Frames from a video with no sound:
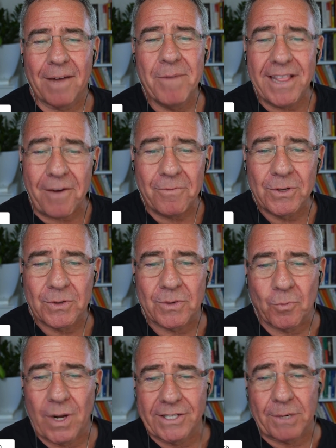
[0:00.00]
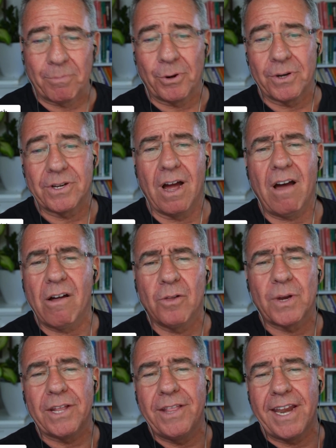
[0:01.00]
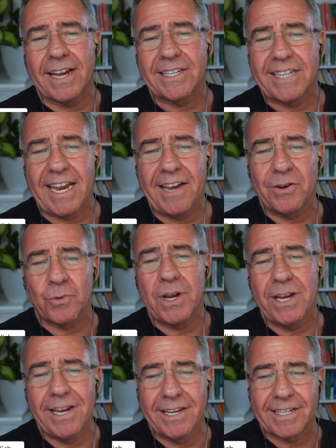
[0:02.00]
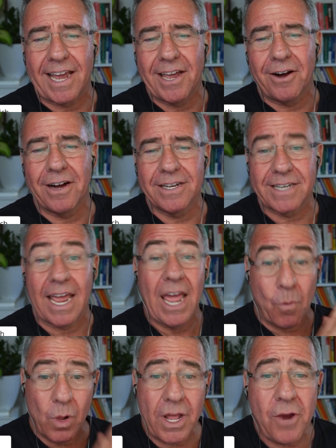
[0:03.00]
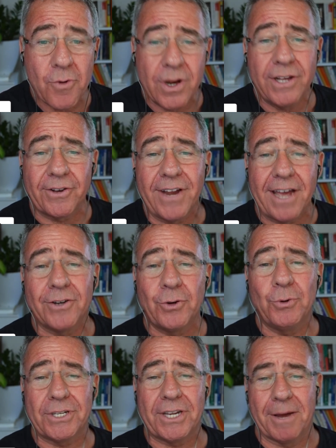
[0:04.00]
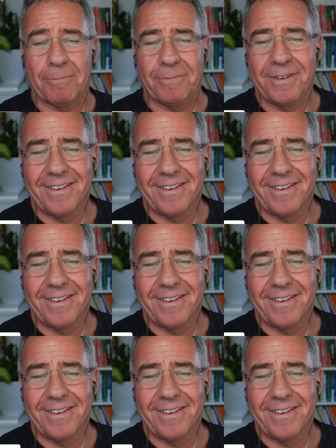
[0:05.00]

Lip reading: I mean, that was once upon a time. Oh, look, in the next 10, 20 years, AI is, well, here it is on our doorstep.